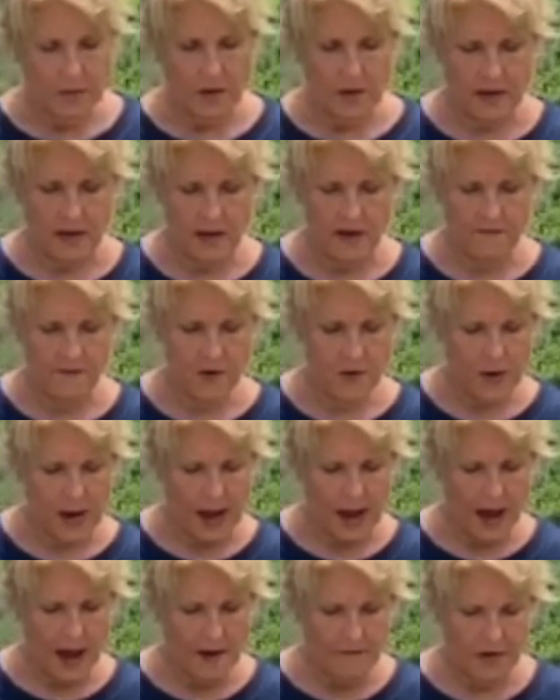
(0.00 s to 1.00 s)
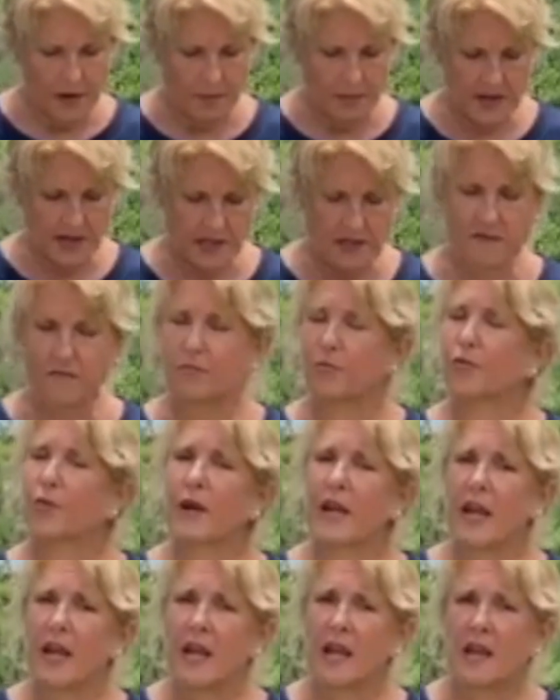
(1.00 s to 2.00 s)
if you have a piece of
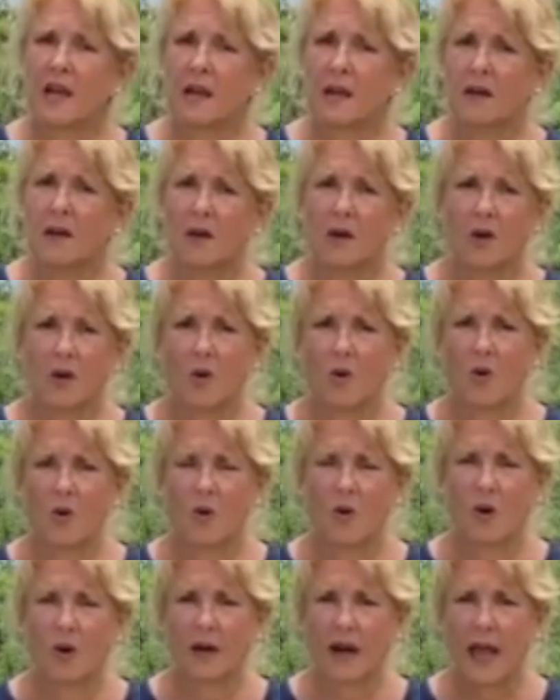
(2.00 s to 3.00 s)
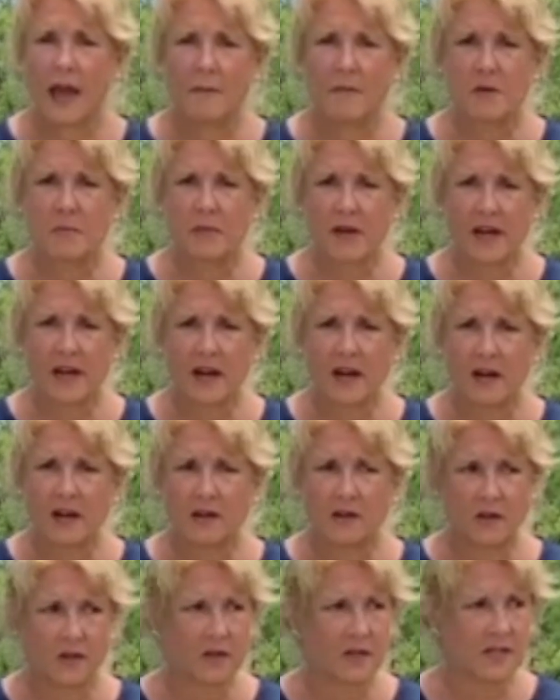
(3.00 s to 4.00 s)
Brie or
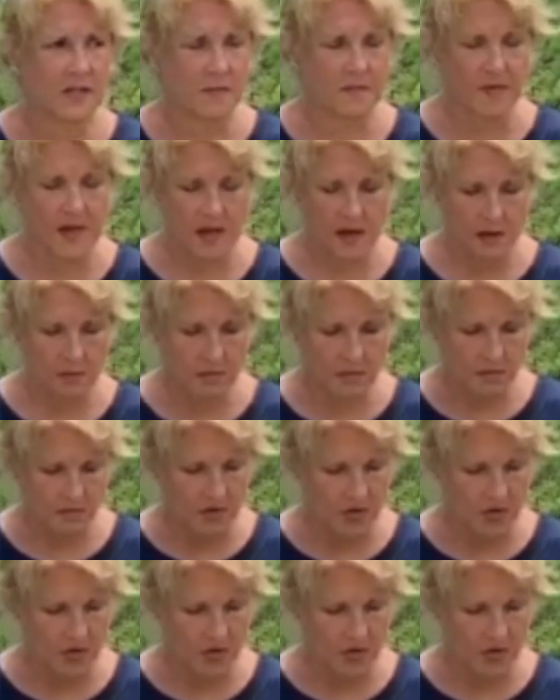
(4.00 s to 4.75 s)
camembert or something,